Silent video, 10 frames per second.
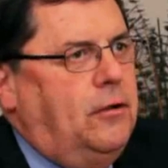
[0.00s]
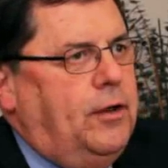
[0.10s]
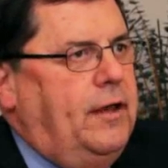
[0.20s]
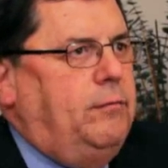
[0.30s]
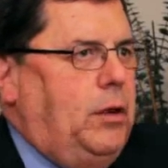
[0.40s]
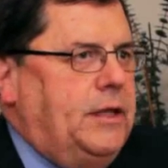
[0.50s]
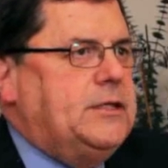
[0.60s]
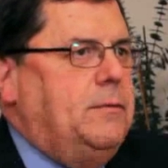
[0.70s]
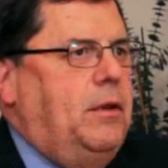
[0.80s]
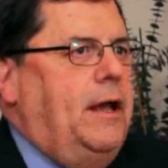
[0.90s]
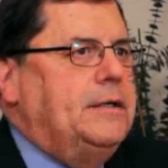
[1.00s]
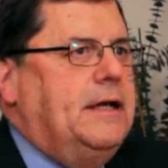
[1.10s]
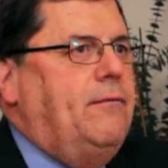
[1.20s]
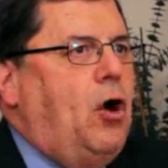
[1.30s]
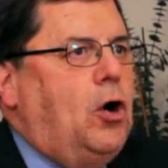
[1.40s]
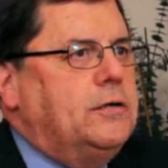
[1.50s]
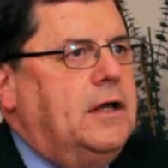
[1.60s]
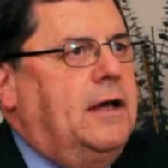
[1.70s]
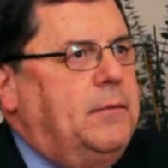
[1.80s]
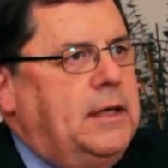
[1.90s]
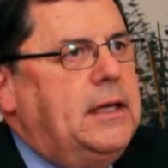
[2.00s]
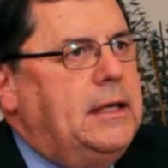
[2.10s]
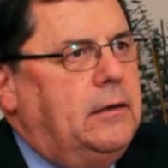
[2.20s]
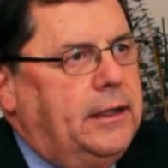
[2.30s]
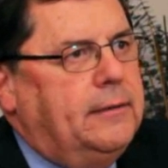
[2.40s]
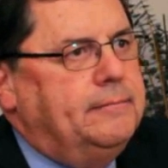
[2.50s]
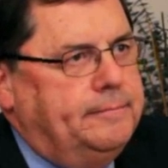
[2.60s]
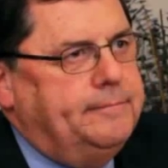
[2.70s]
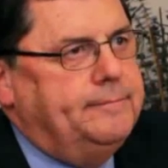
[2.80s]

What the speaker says: that don't have blood supplies have a hard time healing.